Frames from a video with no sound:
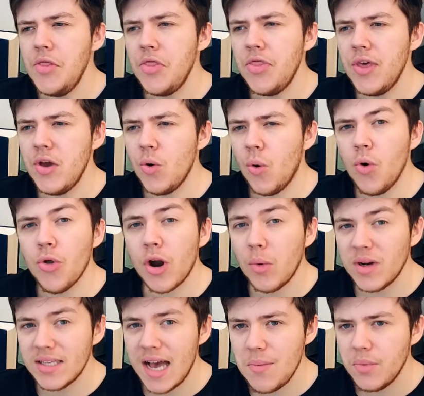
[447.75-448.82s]
the author I
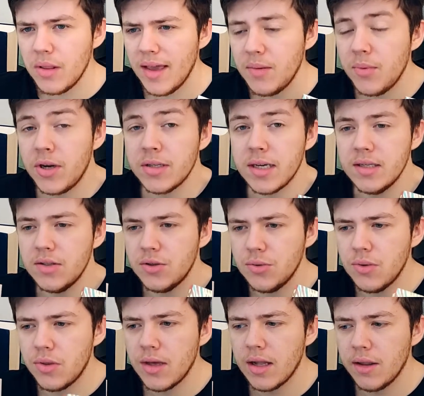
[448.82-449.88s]
want to emulate, because I
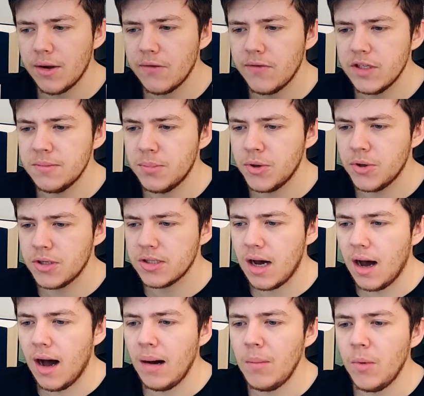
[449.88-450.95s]
do think a lot of his books
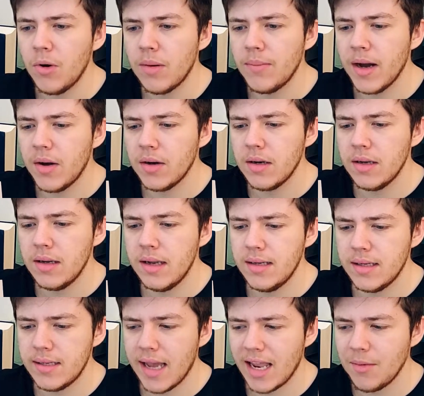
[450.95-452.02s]
are more about
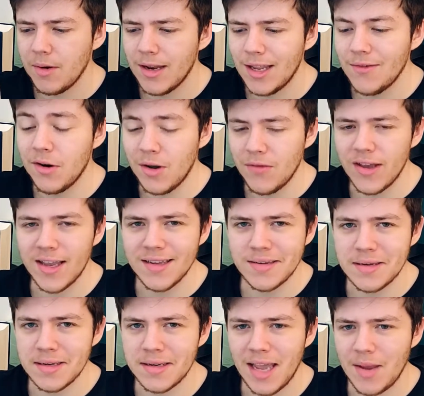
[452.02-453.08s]
entertainment, even if it is
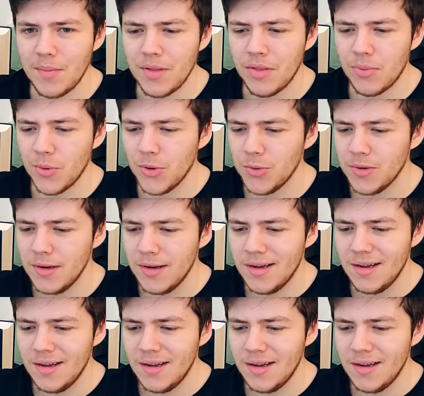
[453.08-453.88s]
entertainment through